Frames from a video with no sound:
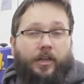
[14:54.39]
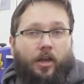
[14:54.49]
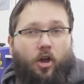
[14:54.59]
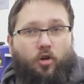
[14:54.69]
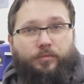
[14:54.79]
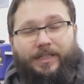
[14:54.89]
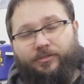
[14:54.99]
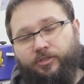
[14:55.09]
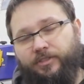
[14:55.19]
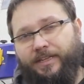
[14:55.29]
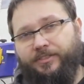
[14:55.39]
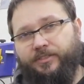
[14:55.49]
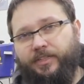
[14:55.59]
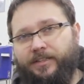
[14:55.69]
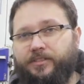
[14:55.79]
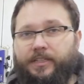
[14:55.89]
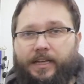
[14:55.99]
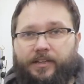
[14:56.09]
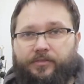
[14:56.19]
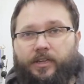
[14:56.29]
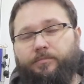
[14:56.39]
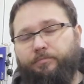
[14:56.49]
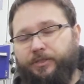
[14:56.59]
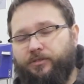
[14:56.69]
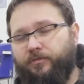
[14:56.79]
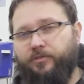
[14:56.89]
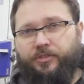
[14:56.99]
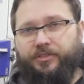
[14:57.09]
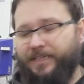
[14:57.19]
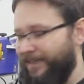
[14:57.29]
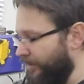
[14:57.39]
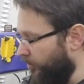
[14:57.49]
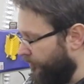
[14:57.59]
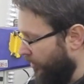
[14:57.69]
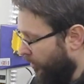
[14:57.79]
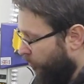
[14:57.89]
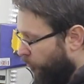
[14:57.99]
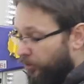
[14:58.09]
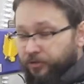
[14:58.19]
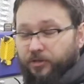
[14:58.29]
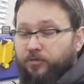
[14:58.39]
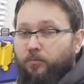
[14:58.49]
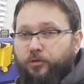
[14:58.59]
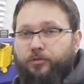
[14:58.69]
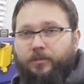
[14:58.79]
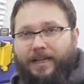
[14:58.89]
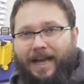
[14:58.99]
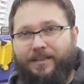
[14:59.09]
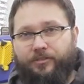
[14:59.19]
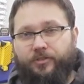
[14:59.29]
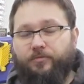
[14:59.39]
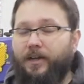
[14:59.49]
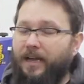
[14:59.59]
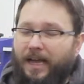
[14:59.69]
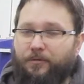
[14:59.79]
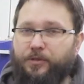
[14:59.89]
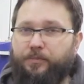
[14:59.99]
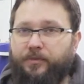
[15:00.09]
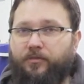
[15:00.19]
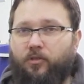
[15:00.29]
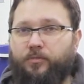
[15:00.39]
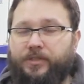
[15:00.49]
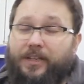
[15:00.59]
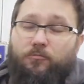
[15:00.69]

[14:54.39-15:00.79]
I hope that today's test gave you a bit of understanding of what this module can do, how it performs